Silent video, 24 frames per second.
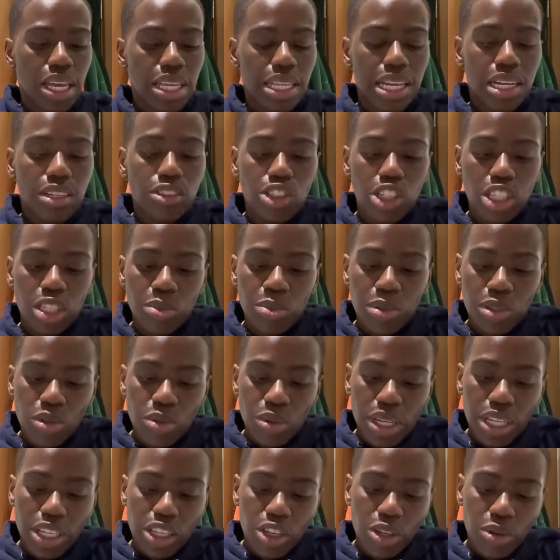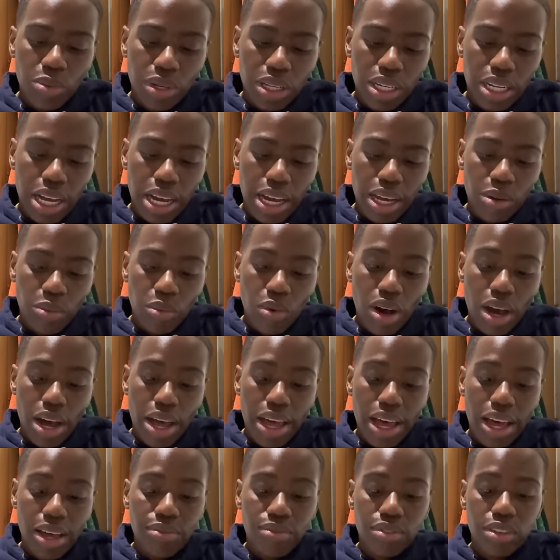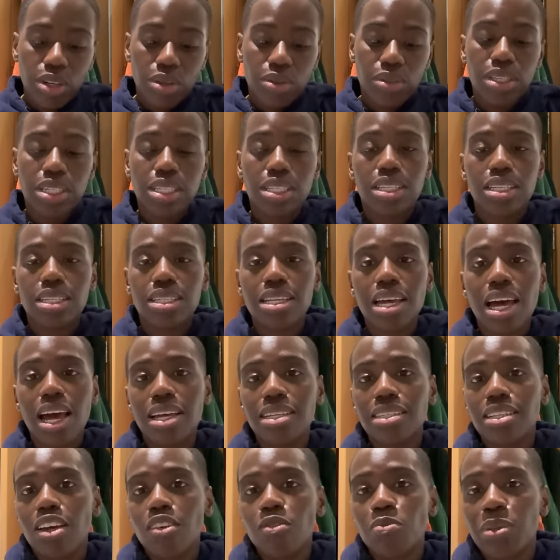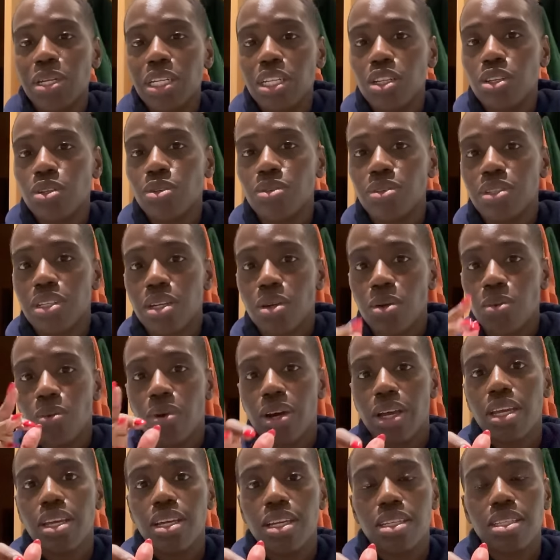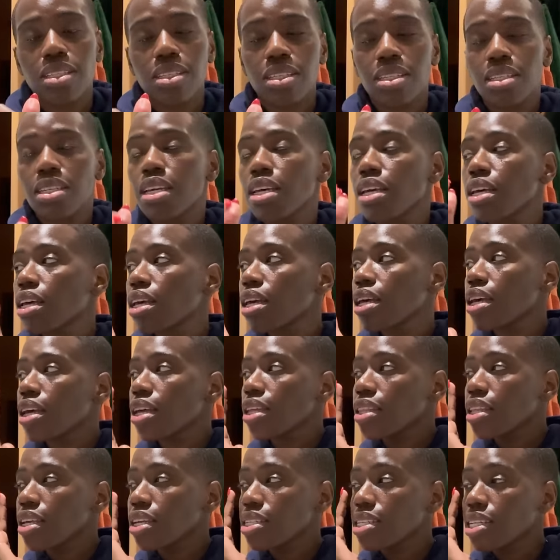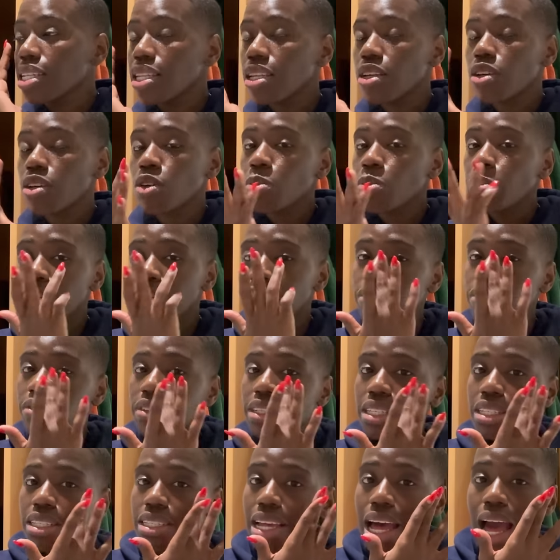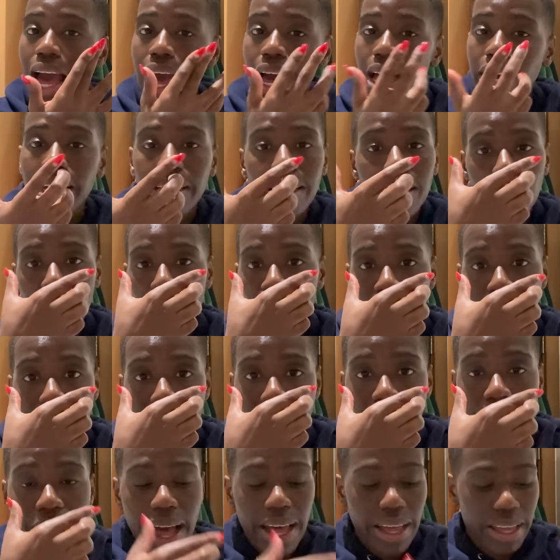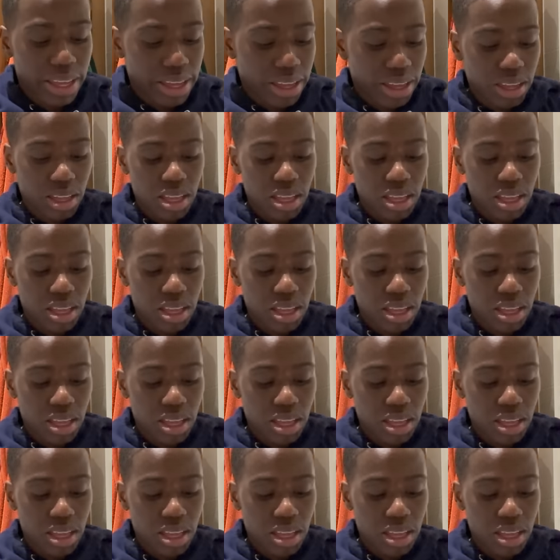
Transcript: Now, just between you and I, what I have noticed is as I've been losing weight, there's a little bit of a sag and a bag